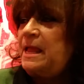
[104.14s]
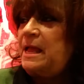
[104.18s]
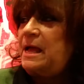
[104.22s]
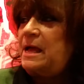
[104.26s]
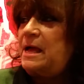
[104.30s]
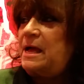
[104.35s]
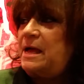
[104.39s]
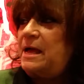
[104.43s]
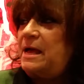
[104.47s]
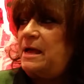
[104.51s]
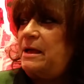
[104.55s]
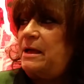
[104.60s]

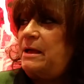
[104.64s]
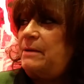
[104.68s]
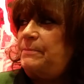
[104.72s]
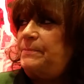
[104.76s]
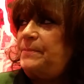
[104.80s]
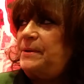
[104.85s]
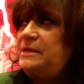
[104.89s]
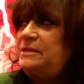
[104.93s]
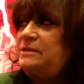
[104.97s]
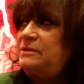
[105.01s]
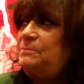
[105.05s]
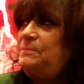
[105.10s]

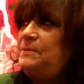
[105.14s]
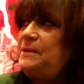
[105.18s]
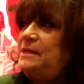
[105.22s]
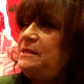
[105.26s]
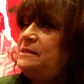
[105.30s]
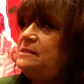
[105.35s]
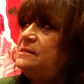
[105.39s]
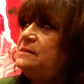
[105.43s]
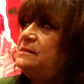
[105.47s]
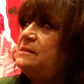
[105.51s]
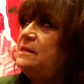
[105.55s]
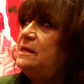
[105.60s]
But the
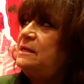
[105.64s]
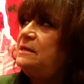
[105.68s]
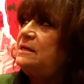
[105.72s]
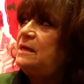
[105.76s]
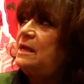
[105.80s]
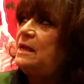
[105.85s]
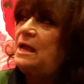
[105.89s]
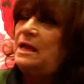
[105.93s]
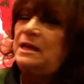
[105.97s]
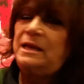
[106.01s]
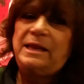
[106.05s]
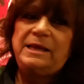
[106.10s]
pieces
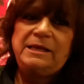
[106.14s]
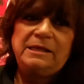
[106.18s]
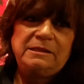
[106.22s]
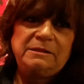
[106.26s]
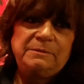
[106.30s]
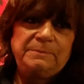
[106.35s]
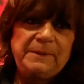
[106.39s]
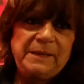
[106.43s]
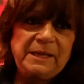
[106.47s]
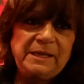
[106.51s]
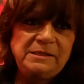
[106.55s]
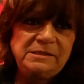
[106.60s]
that I like
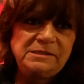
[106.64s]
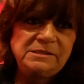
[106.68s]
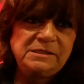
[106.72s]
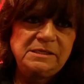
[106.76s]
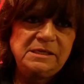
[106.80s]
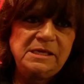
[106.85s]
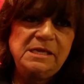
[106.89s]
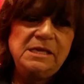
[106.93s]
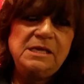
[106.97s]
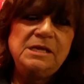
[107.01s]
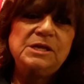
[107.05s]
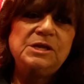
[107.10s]
the best
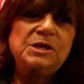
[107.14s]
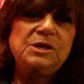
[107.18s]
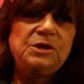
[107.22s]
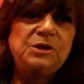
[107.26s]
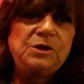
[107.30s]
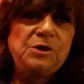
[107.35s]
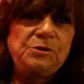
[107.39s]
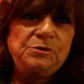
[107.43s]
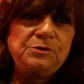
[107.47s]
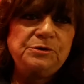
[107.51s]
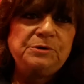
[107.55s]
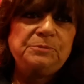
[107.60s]

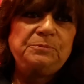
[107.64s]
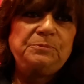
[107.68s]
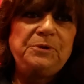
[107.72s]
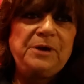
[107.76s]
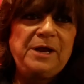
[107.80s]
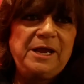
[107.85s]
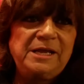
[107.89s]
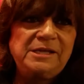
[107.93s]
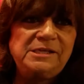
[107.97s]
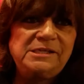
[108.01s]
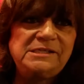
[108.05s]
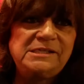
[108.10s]
go to
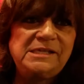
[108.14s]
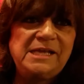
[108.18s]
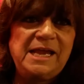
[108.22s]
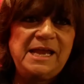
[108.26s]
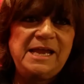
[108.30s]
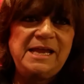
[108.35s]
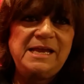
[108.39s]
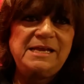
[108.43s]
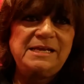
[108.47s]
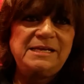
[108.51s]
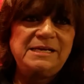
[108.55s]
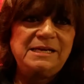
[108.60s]
press,
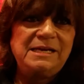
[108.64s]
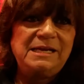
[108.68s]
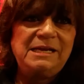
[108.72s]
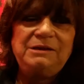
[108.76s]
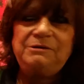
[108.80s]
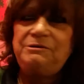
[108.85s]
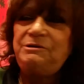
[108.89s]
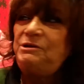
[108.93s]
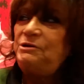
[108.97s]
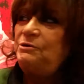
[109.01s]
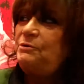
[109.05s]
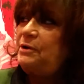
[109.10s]
and
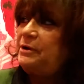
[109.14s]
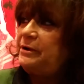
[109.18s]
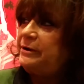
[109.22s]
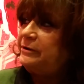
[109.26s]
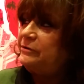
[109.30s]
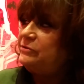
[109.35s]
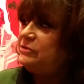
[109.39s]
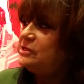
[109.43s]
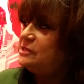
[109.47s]
here you are.